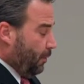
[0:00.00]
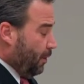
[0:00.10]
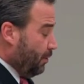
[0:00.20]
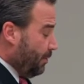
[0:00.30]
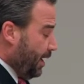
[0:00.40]

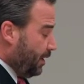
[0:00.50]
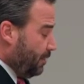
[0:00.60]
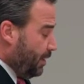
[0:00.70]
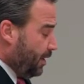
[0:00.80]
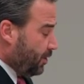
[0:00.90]
We
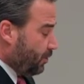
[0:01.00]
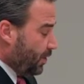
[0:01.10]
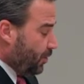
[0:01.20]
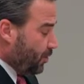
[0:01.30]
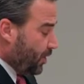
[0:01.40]
remain committed to
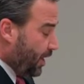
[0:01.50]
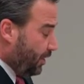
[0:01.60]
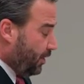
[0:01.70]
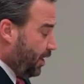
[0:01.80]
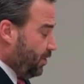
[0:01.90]
reducing the
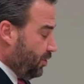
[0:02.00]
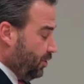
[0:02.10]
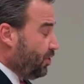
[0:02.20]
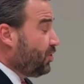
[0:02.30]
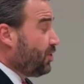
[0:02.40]

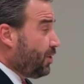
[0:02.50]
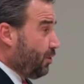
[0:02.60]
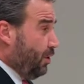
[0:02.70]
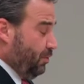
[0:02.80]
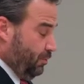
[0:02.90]
allocation to
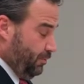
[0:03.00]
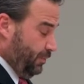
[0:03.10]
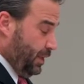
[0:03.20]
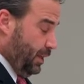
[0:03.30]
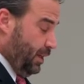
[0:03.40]
0
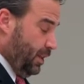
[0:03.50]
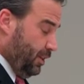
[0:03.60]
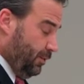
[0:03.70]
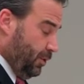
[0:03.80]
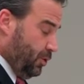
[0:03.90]

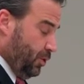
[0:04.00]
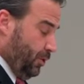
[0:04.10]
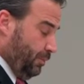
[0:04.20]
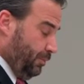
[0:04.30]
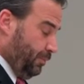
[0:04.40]
in the future.